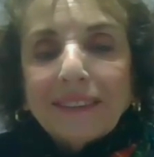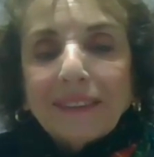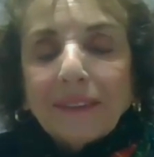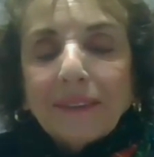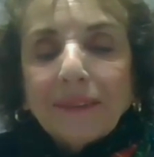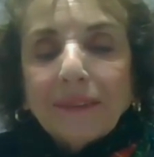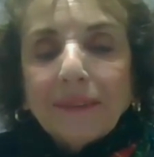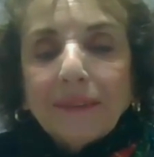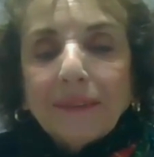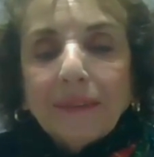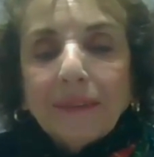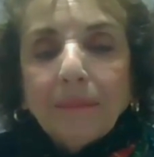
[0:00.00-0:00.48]

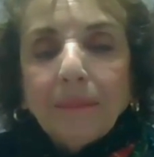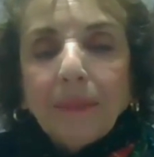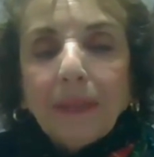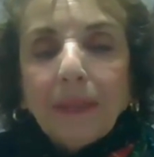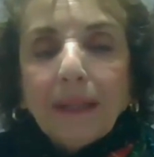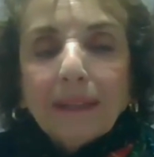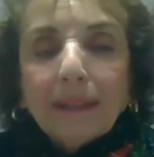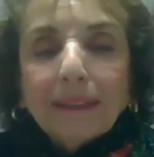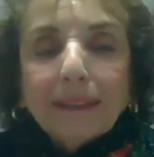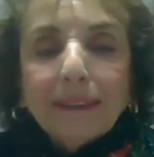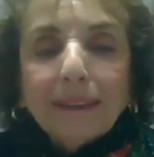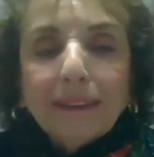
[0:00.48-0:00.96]
So the
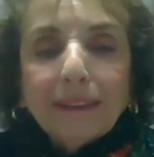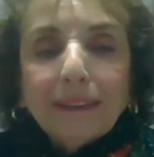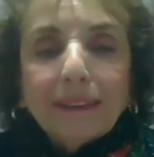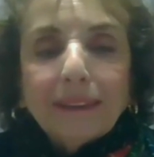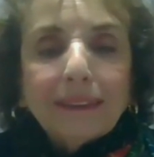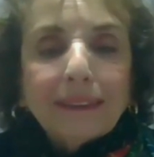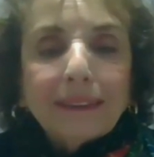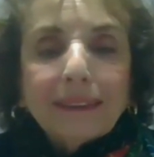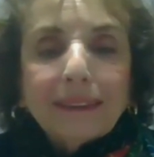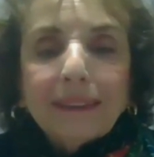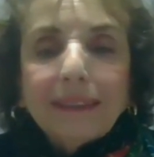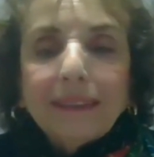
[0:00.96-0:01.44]
Bronx
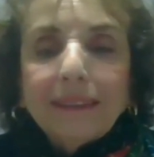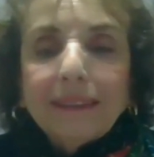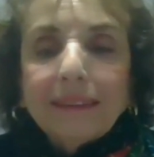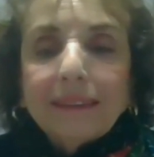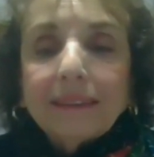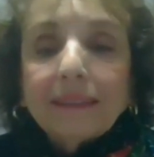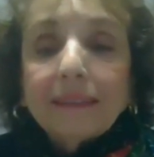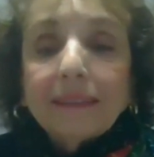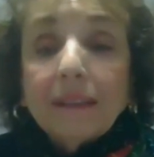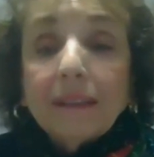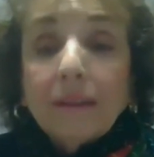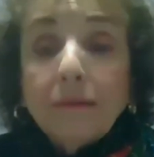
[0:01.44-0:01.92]
is,
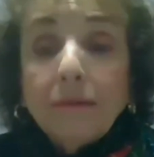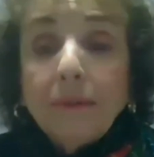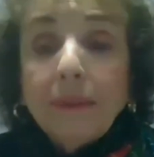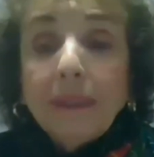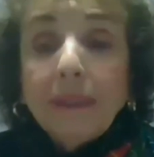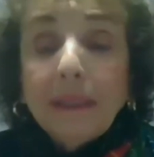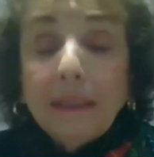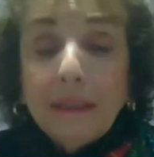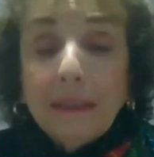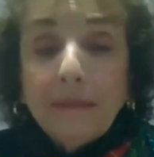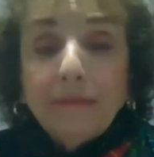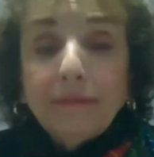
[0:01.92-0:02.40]
is a
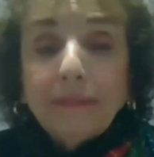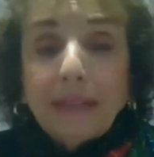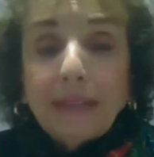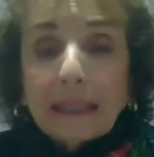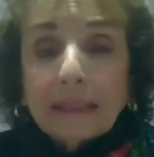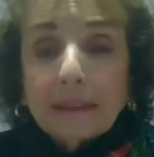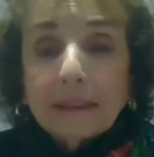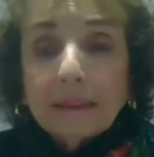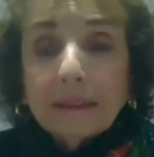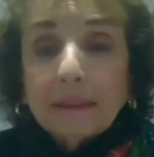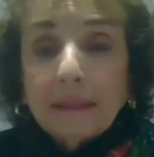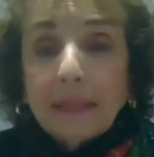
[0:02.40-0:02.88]
really
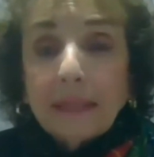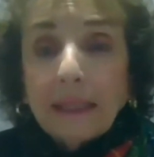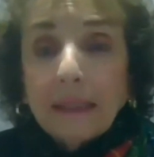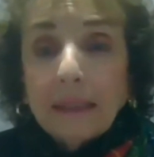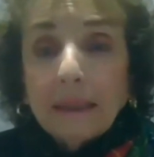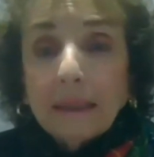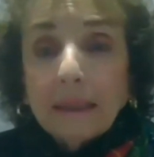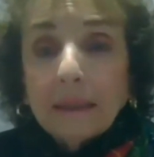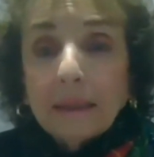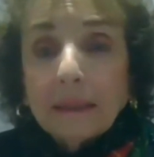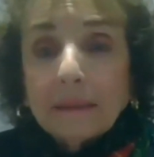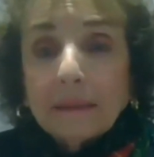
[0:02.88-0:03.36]

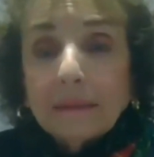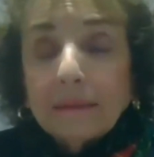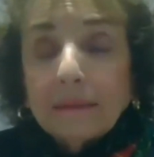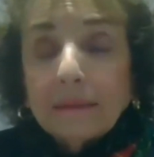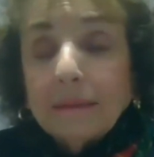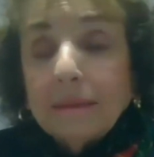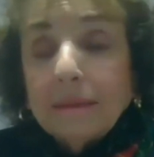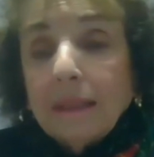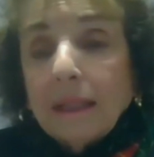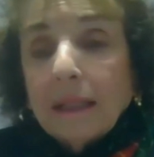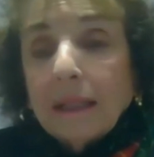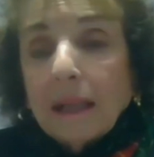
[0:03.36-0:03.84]
fascinating
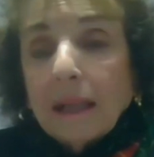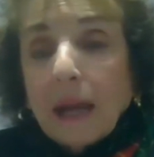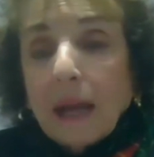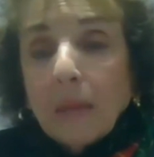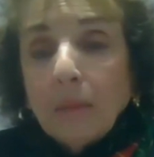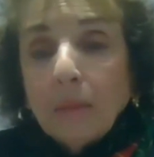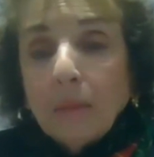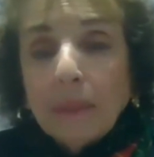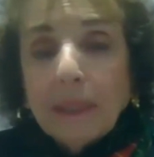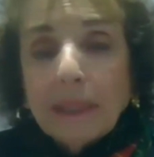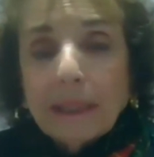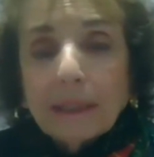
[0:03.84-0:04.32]
and
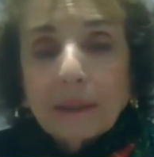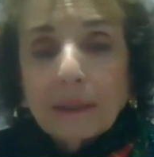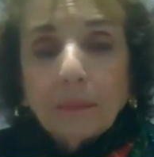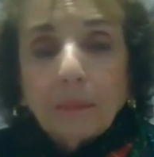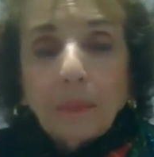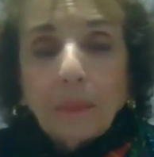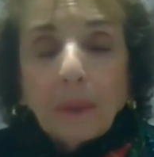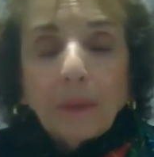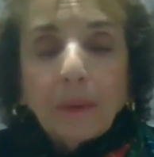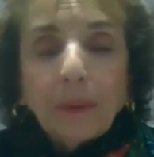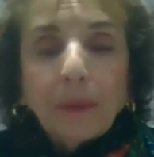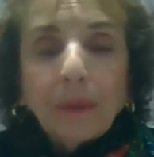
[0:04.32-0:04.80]

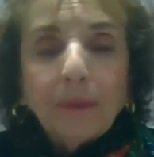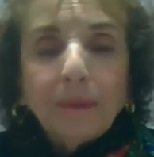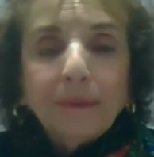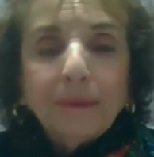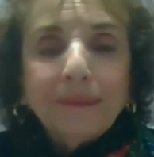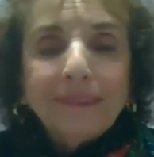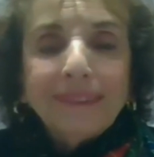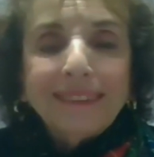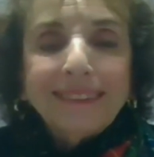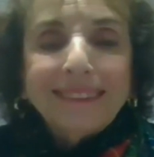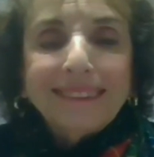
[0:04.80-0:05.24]
complex Borough.